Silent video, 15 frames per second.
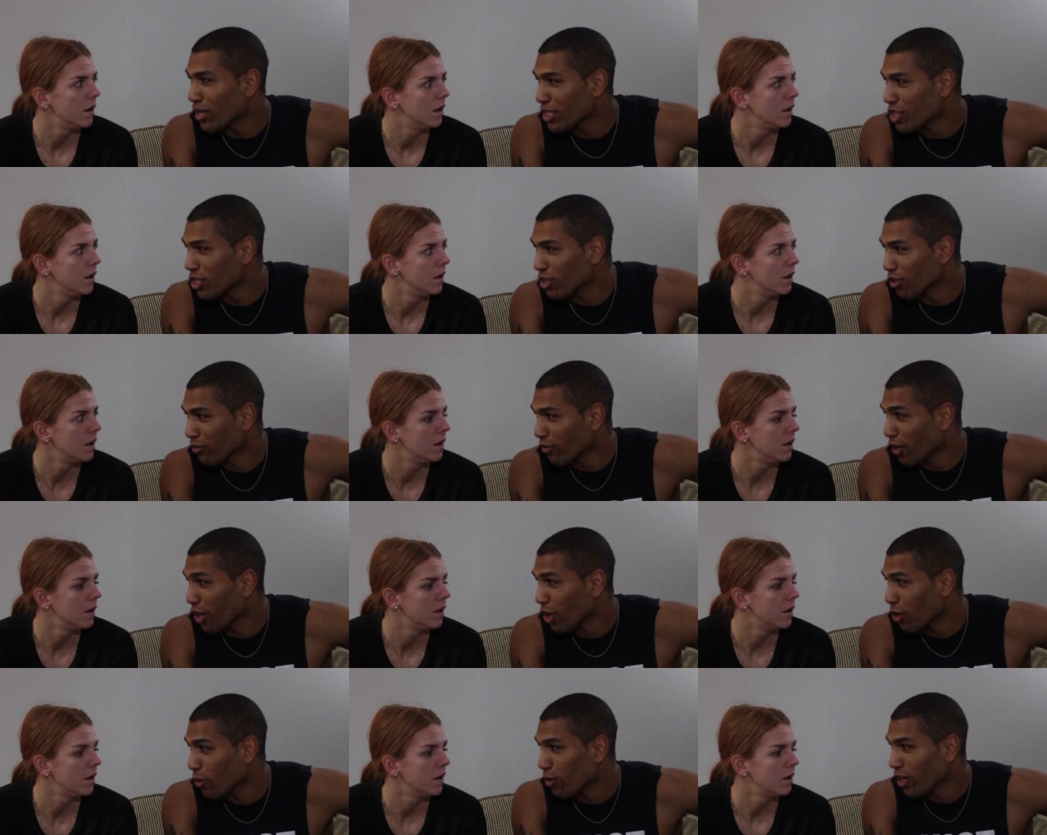Speaker 1: Questions are for
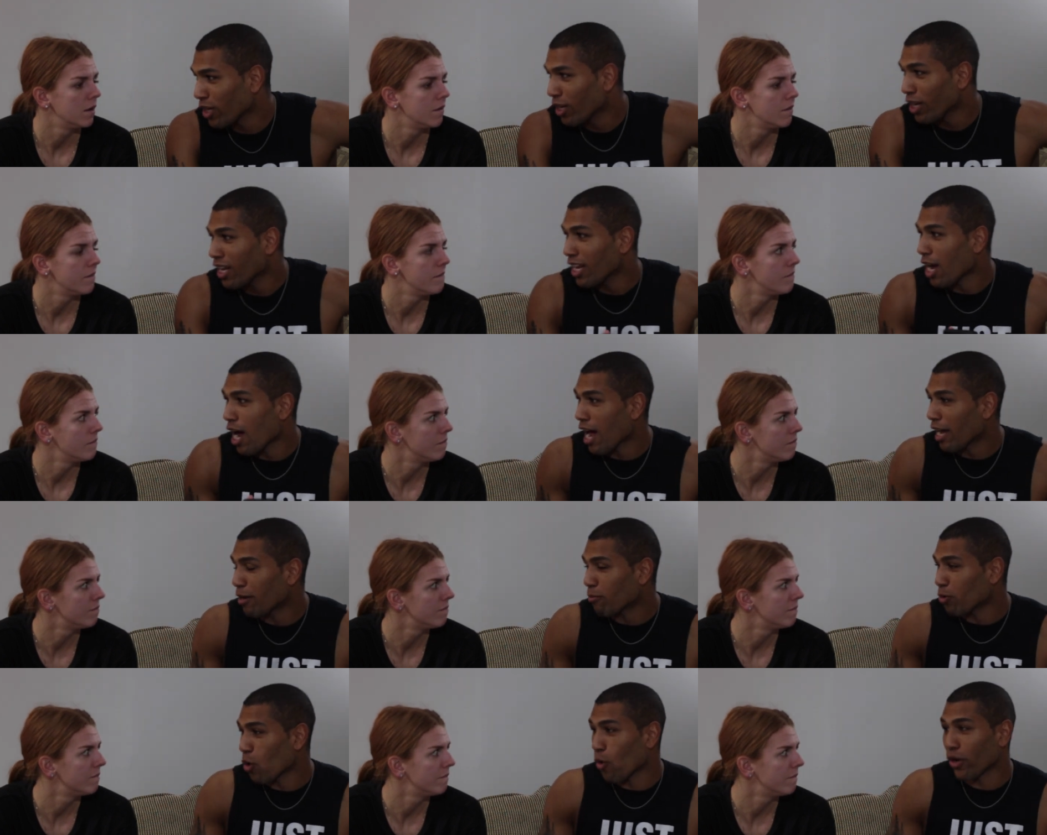you. I
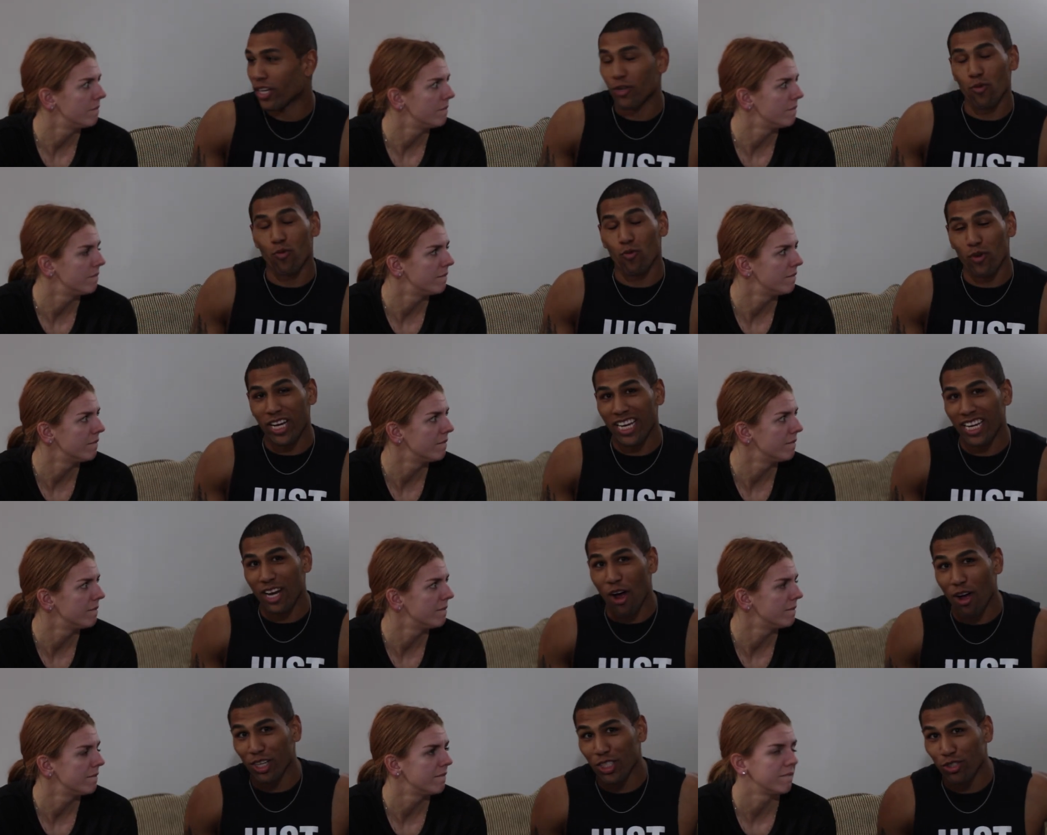am going to
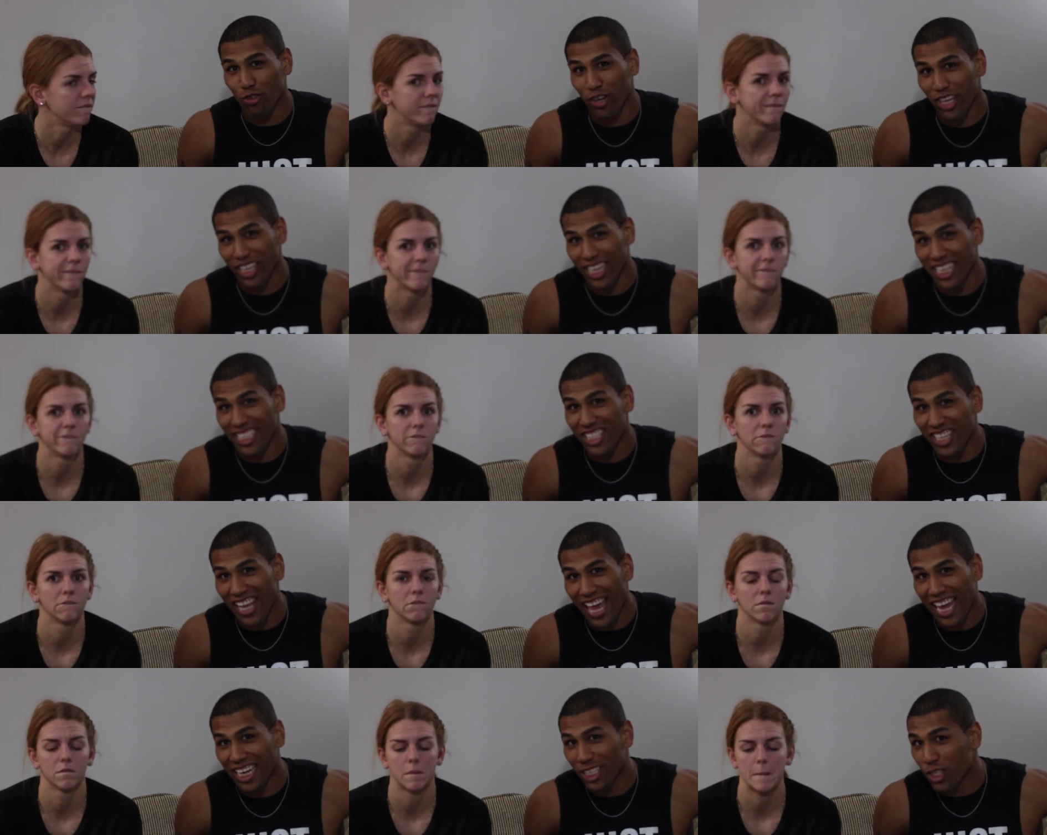read Australian
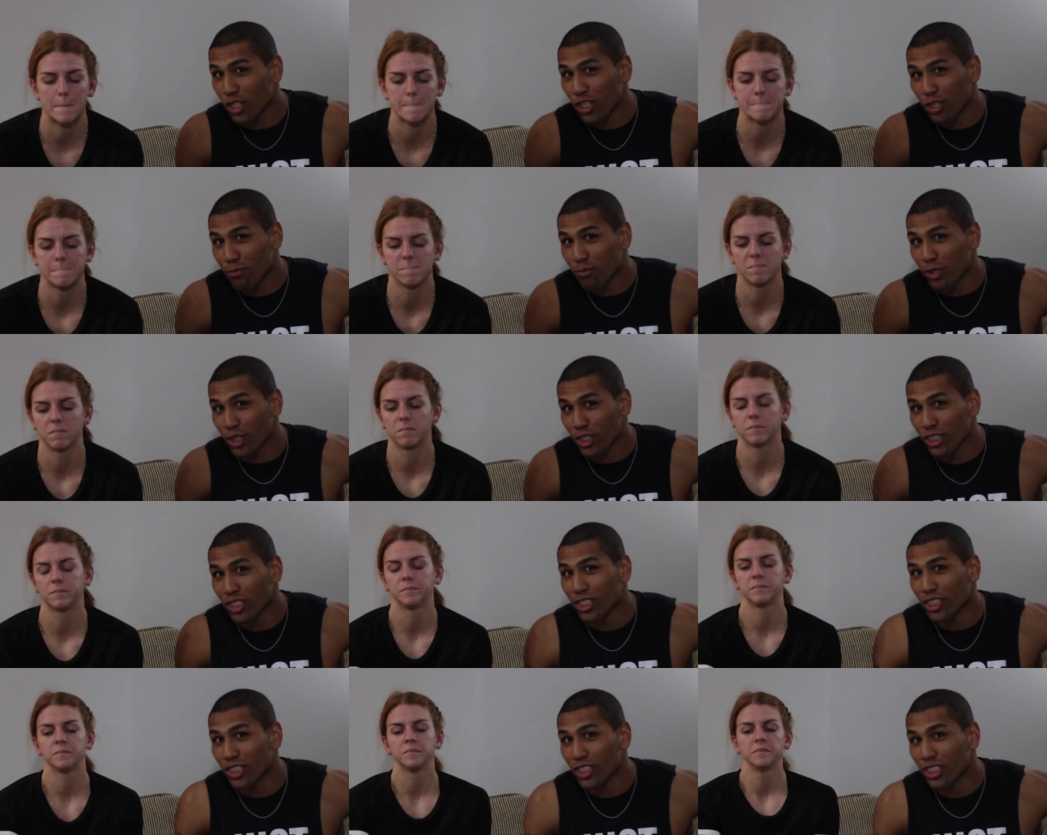slang terms.
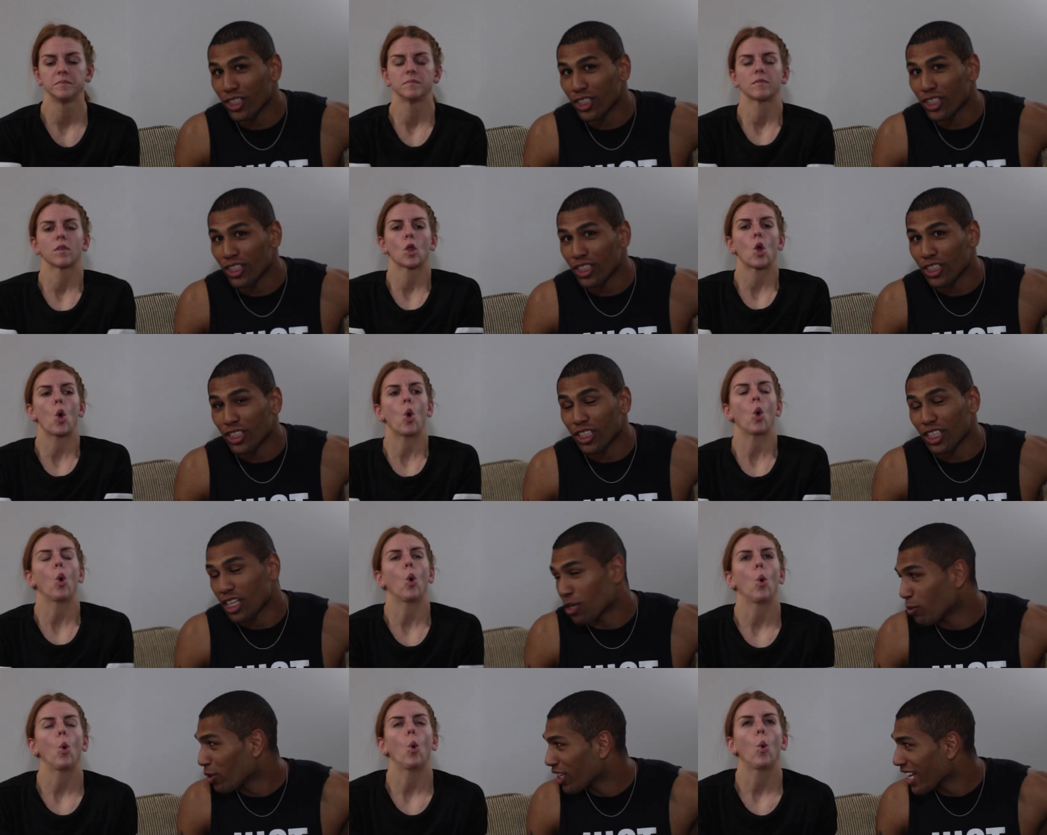
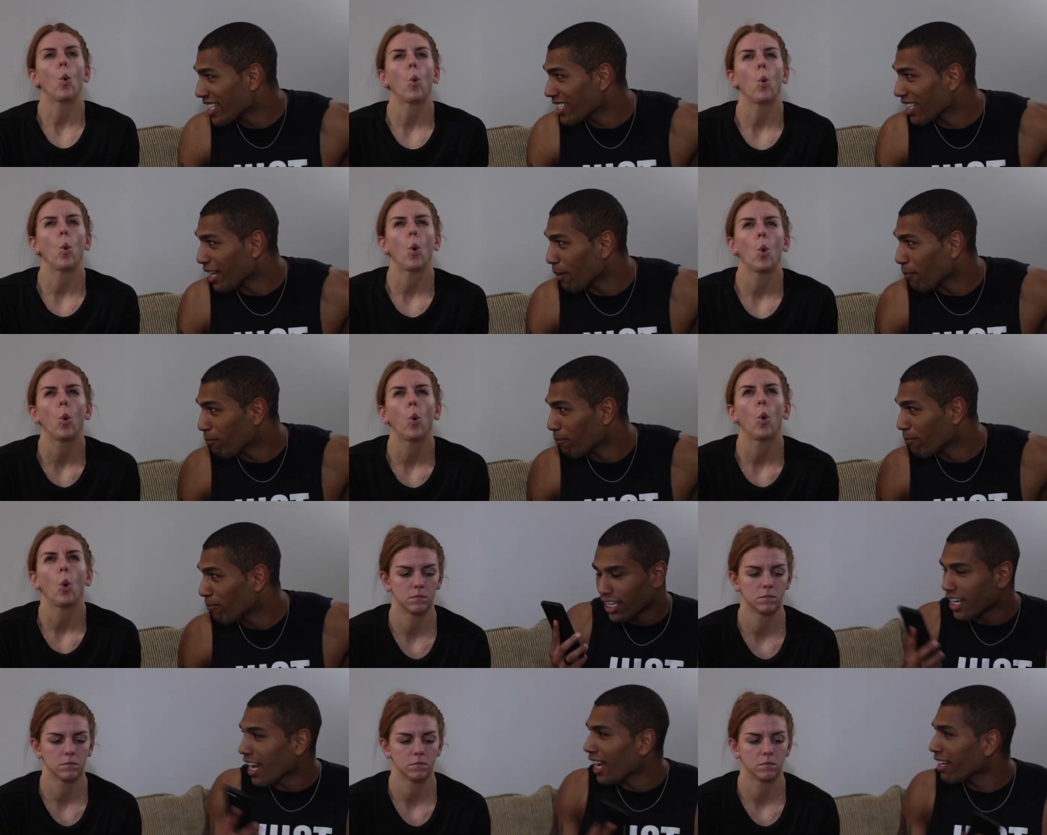You will guess them.
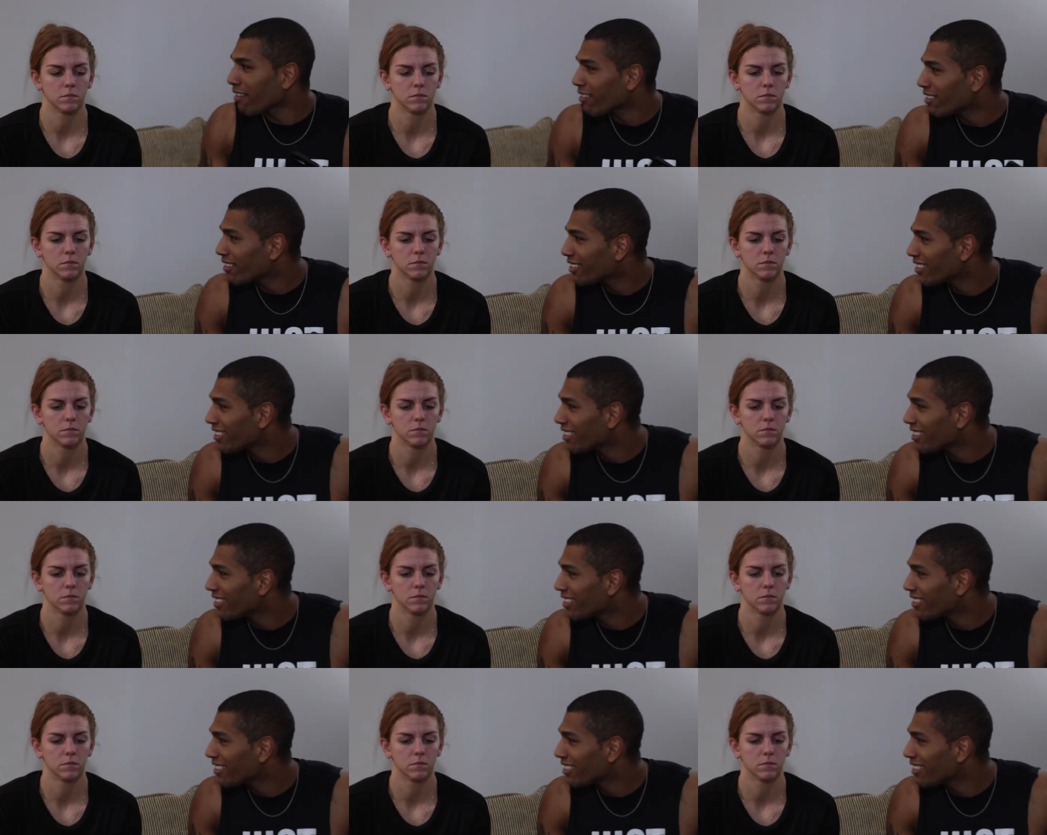G'day.